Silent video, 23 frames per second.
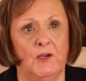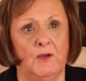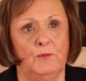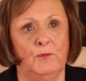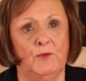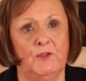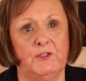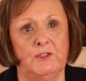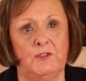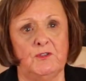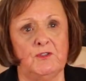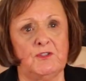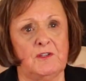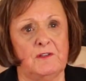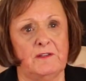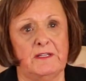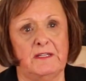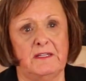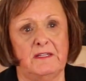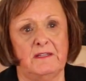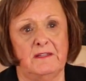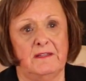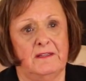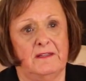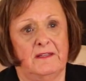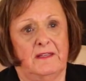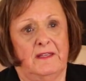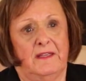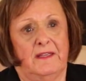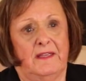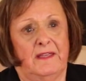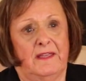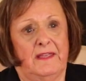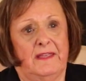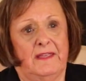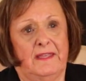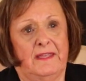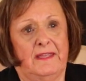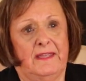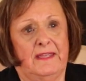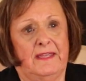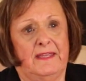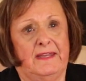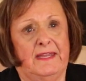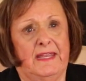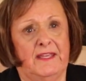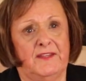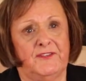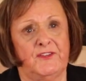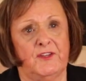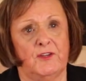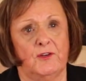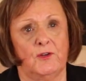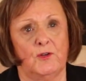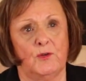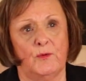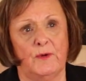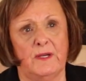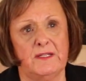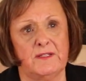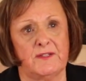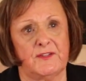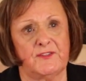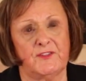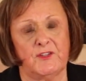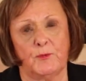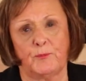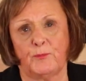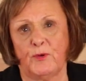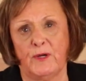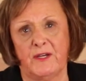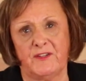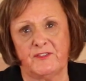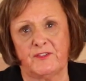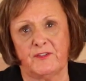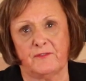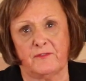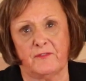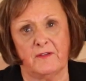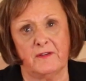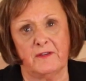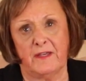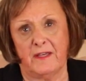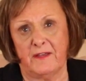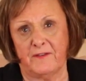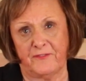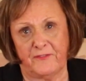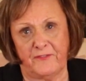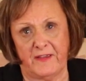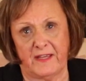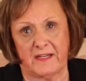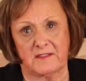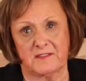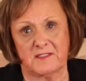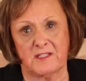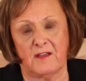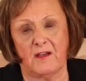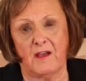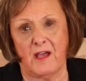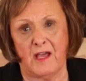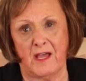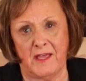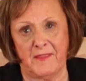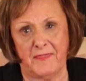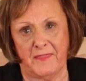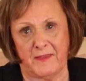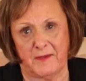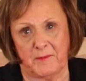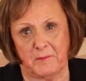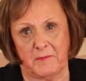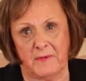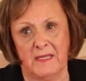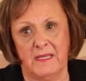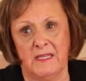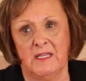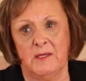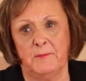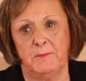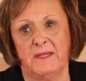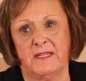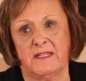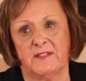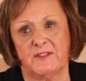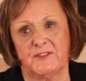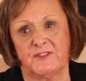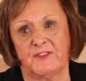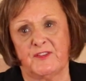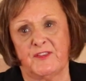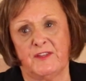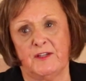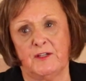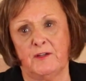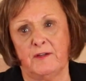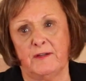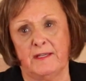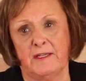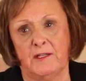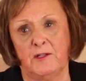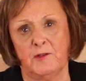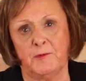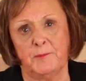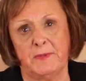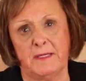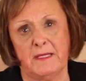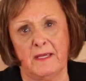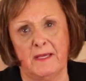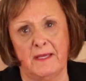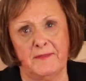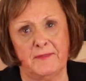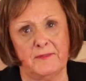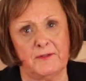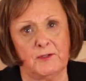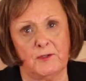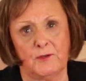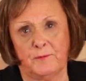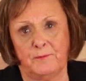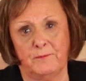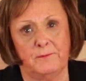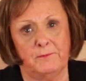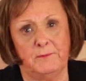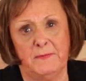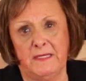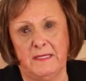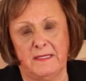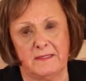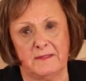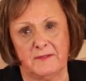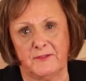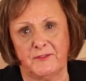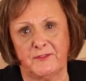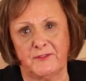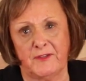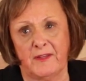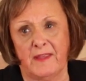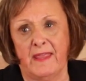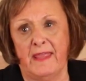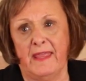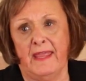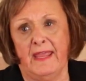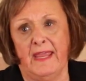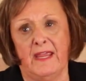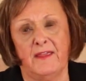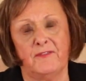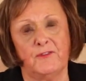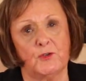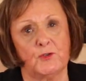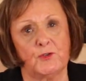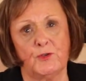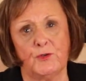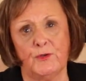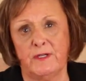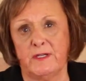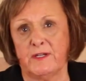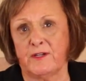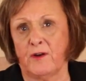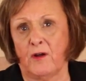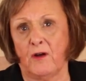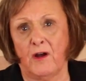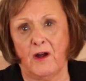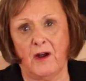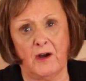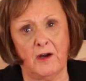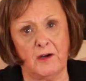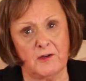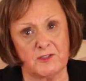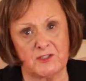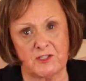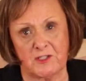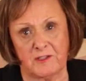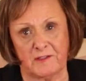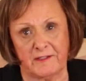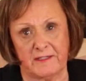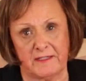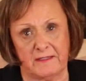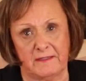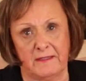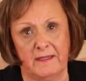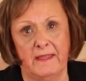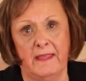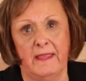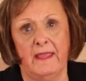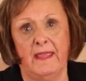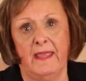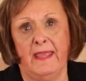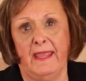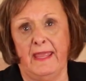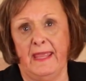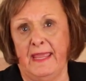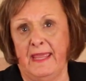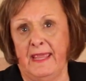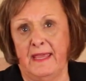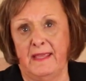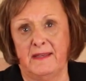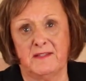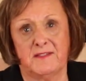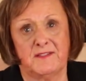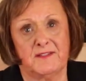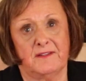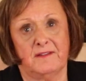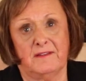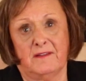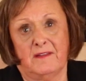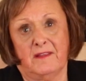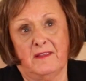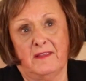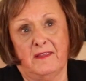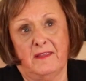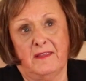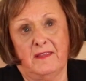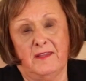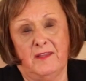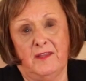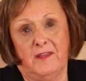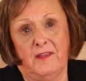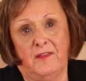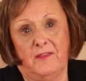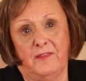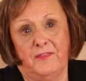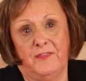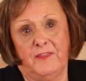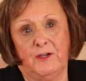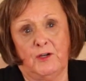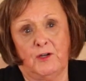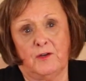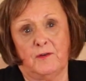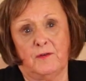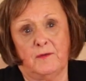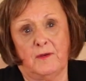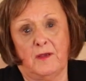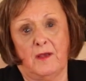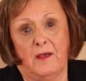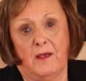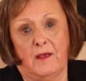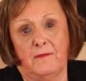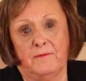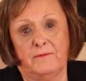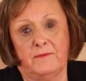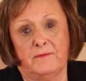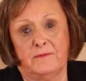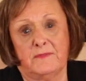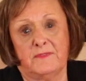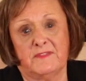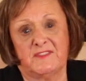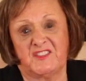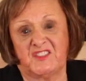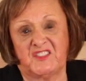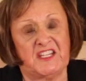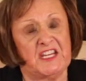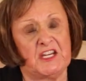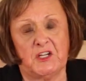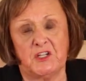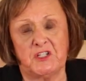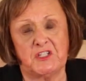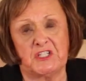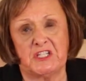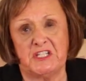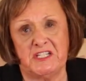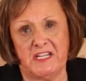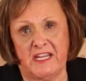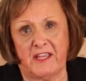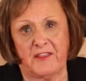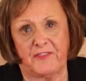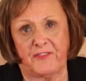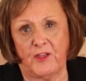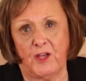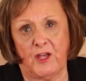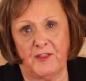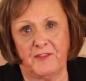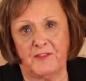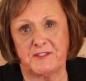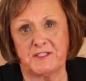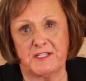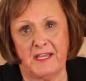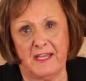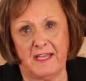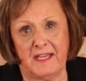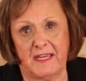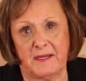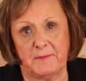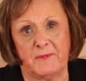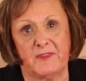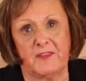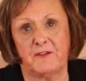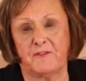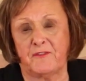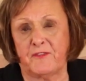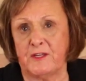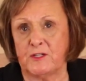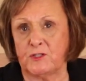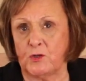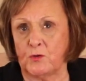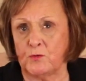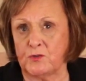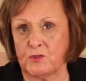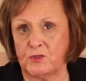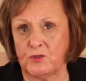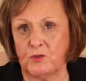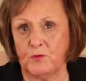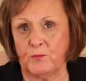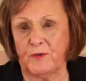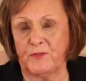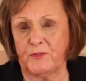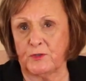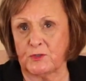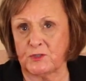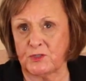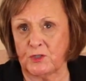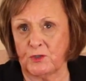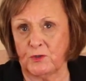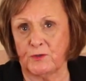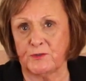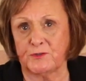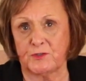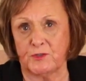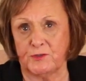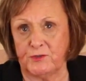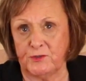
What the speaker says: Well, usually it has a horrendous oppressive effect on them, because they're held beyond their means, and they're treated harshly, and they're scared to death all the time that if they don't do what they're told to